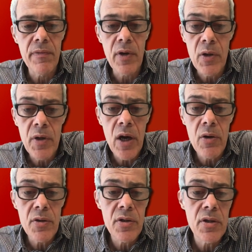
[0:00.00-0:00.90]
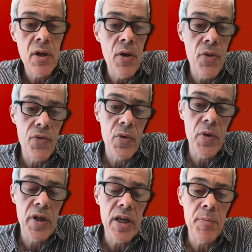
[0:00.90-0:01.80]
glucose through
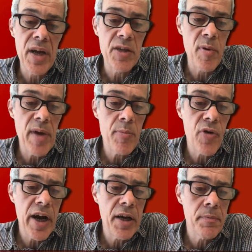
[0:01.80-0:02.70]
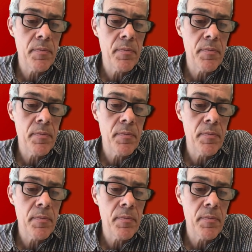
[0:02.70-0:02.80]
the plasma membrane,